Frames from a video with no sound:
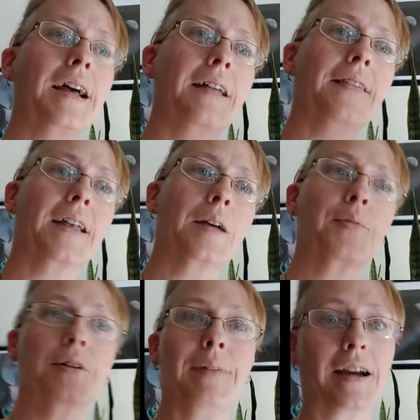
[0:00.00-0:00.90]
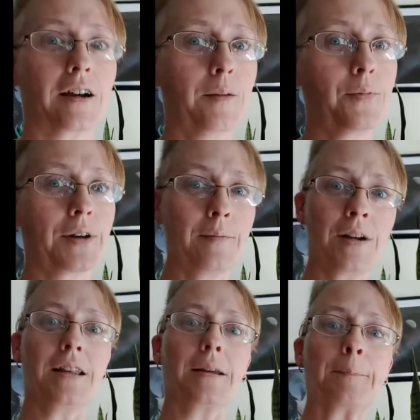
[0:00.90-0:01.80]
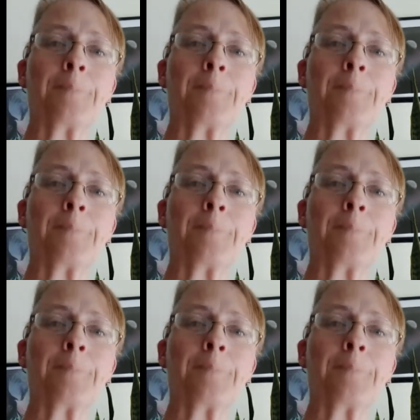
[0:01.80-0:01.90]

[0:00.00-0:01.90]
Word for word: And then I put it back up when I'm ready.